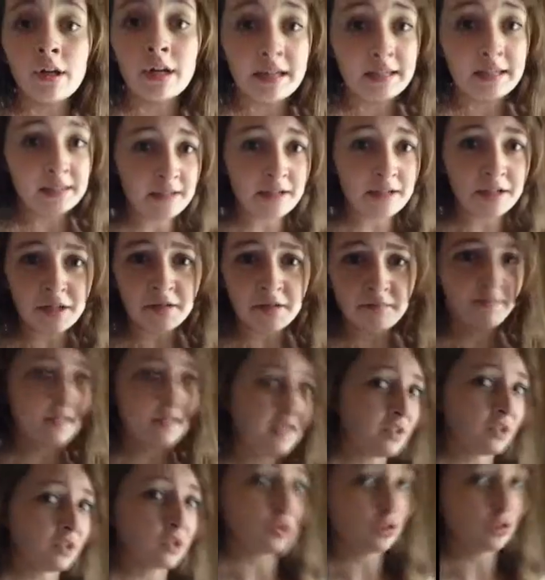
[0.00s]
There is gonna
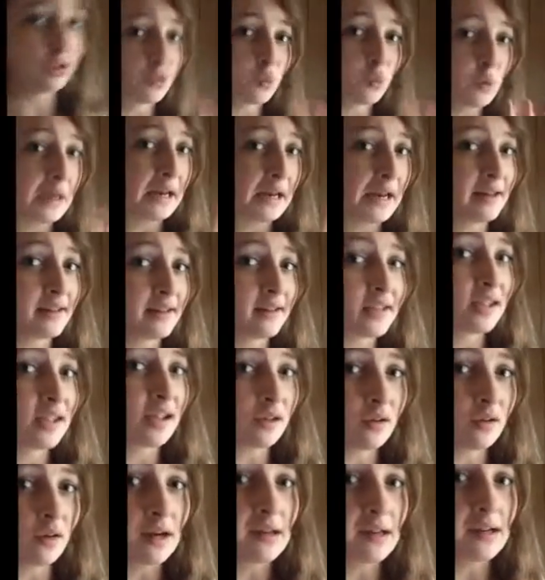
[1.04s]
be a little short ending.
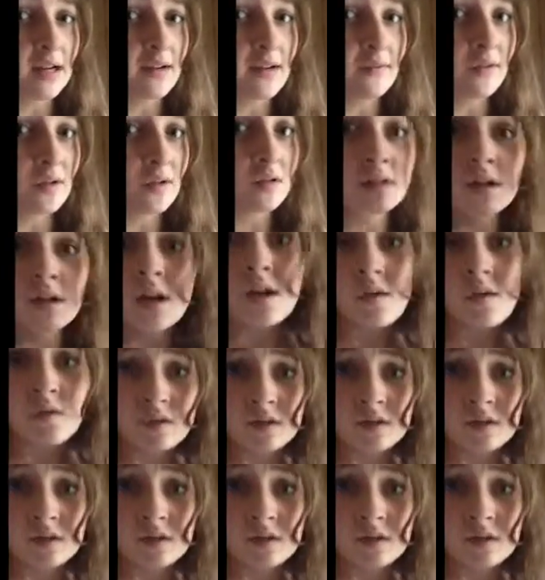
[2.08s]
You know how I have those?